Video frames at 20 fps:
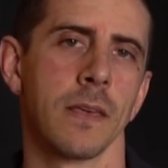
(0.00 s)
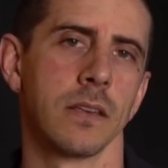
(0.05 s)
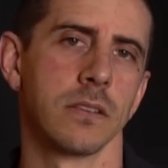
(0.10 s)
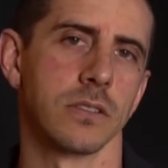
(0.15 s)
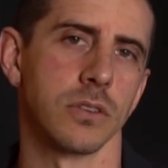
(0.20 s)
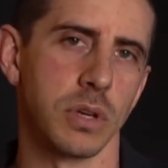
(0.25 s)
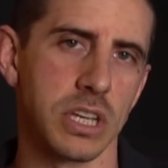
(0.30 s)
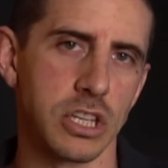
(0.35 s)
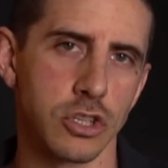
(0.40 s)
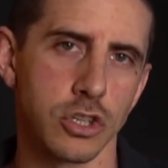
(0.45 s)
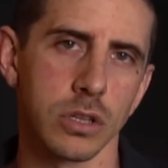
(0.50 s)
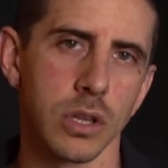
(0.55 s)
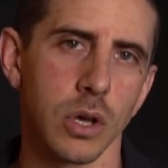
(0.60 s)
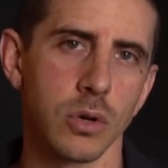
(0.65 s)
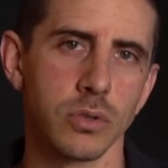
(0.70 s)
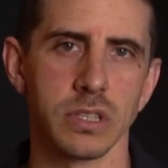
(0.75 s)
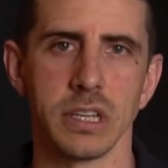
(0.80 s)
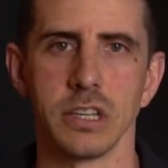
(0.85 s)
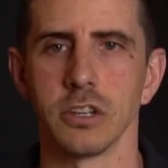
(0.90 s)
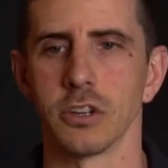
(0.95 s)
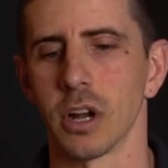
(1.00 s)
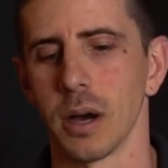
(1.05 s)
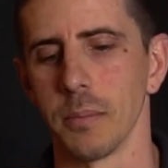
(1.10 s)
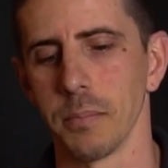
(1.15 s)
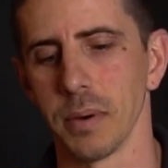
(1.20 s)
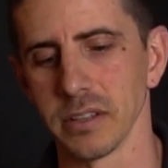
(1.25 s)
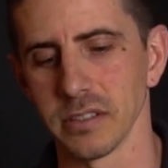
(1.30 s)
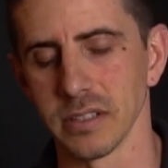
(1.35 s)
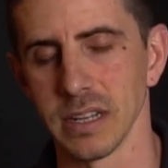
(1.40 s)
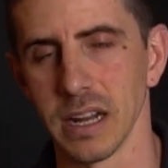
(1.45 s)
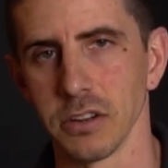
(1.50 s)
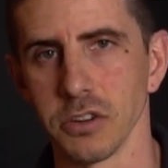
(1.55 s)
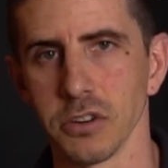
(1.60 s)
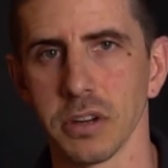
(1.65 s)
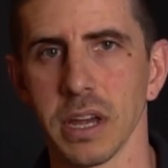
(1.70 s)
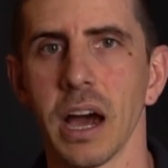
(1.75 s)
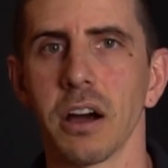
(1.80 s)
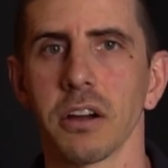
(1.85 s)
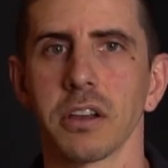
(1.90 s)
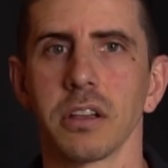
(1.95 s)
So each closing, you're not busting out your
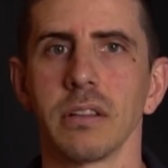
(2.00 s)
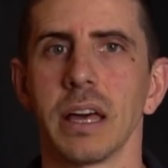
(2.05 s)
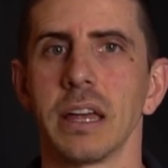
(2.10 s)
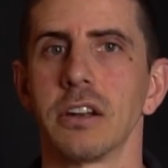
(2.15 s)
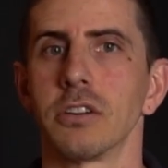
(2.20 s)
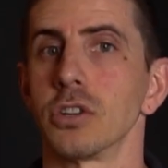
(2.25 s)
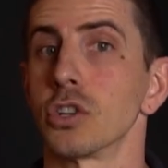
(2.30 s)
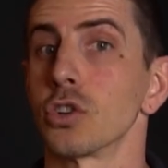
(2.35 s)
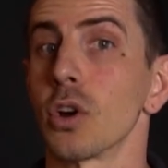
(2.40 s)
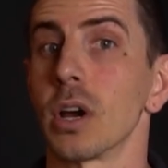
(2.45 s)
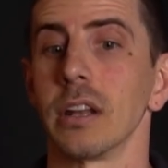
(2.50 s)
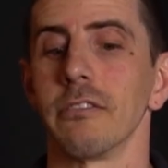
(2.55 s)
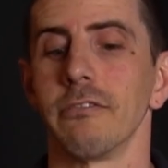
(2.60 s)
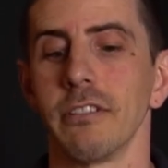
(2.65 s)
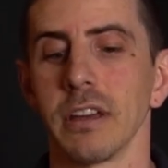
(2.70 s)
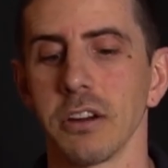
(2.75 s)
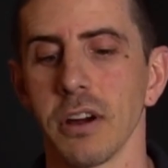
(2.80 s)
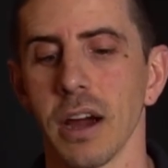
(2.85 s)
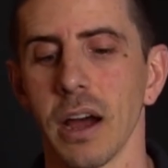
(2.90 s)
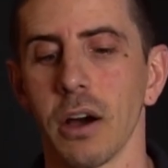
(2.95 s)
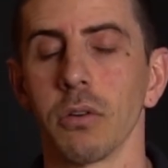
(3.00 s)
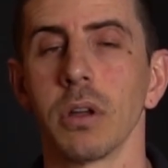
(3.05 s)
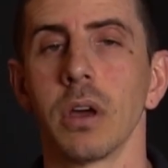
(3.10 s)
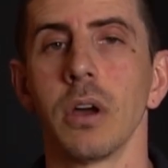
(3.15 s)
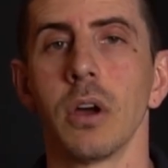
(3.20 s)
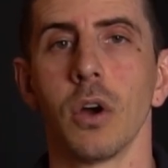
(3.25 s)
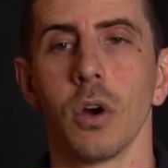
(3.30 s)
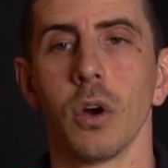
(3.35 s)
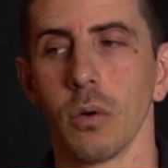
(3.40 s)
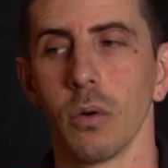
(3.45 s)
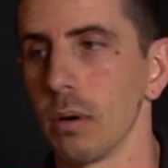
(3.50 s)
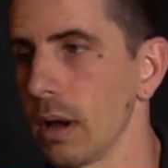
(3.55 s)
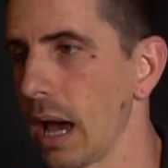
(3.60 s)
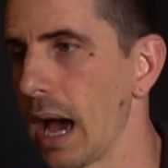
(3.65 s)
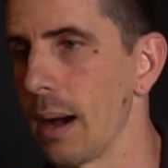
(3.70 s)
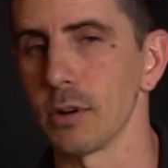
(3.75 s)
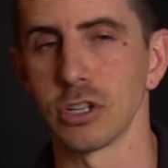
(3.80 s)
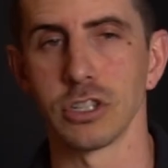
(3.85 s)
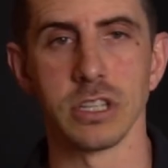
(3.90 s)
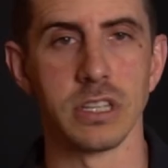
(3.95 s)
calculator or trying to figure out
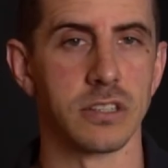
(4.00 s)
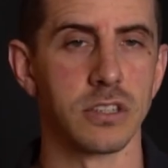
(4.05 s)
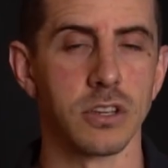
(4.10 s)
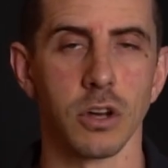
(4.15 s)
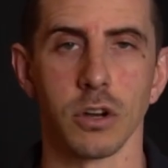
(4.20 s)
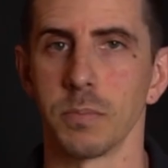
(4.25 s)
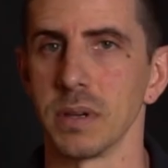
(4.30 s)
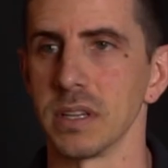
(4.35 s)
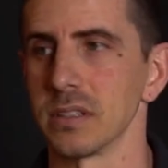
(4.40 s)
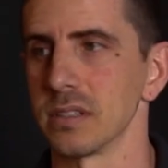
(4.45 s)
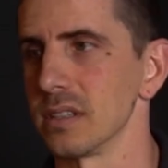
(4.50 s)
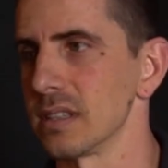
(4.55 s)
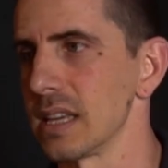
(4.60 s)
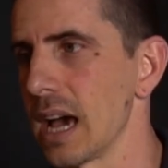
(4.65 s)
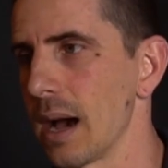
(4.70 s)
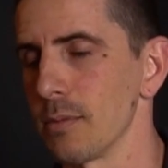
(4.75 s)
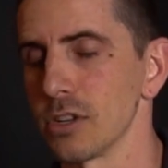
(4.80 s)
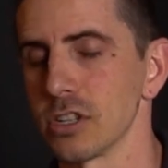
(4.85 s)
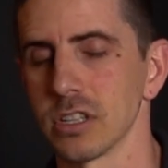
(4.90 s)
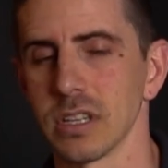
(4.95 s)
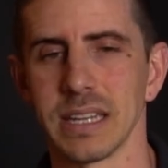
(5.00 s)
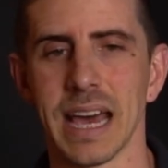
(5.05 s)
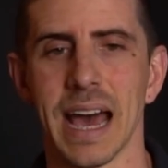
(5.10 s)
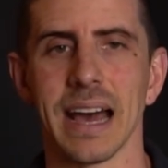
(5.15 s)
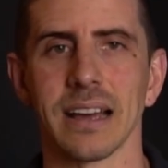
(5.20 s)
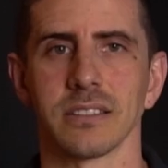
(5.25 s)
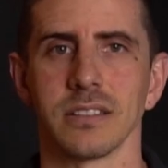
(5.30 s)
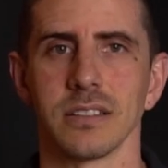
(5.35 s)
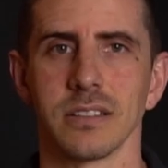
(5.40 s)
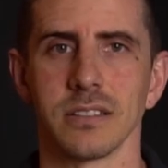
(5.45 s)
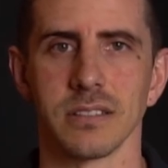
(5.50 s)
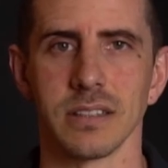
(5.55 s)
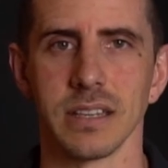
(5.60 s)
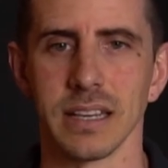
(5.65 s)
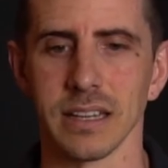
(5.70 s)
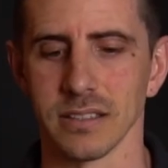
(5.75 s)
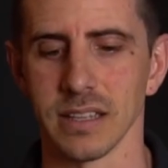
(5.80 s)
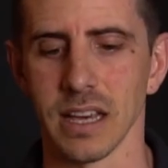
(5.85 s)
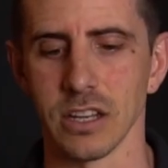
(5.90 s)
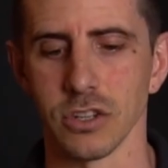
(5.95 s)
how much needs to go to business, how much to taxes,
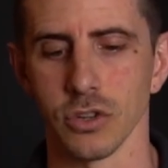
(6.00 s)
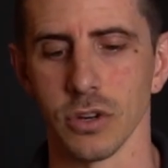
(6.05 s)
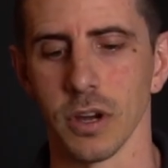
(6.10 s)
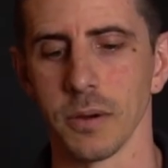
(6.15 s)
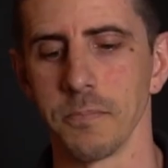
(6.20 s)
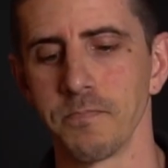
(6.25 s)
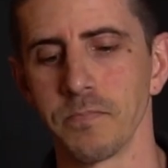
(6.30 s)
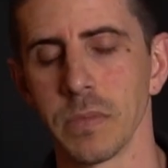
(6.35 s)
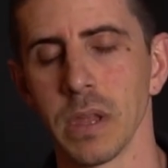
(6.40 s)
etc.